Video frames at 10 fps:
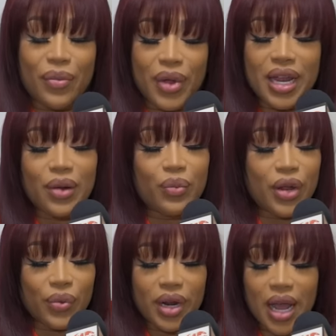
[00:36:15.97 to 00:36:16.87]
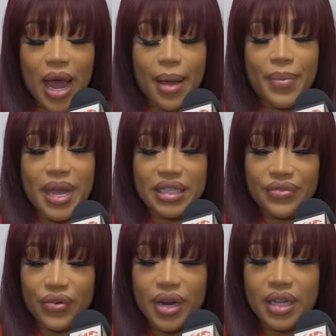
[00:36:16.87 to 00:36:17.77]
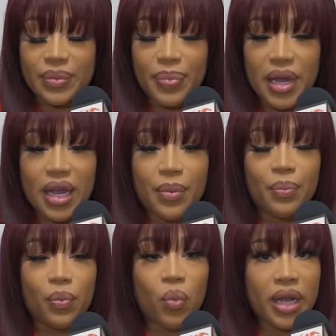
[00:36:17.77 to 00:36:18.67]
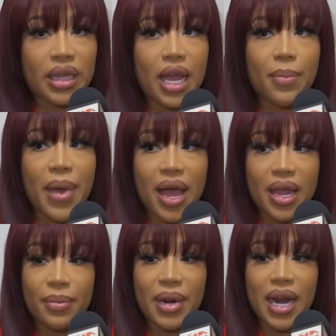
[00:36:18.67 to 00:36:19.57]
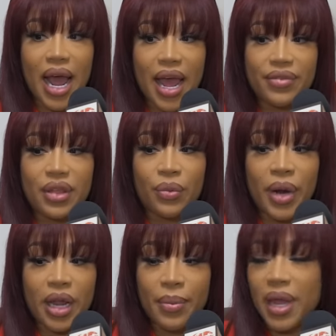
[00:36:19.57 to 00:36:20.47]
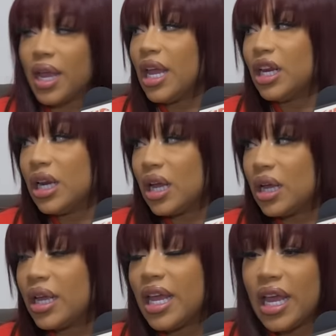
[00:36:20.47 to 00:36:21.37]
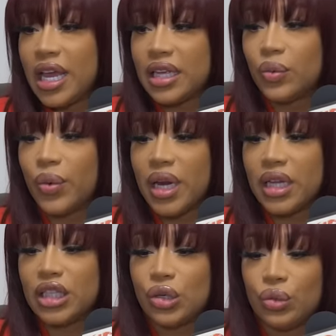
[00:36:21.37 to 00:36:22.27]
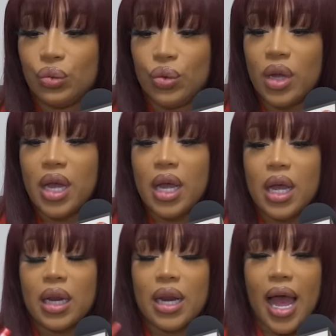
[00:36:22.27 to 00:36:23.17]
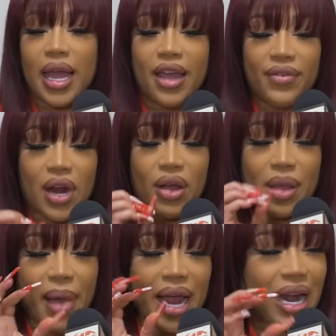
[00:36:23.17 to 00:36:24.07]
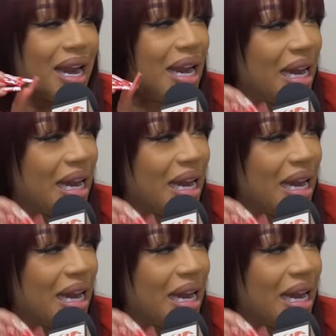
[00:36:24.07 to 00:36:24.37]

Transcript: yeah, we really are best friends. But one thing about him that I have to recommend, he is willing to. Like, even though he might not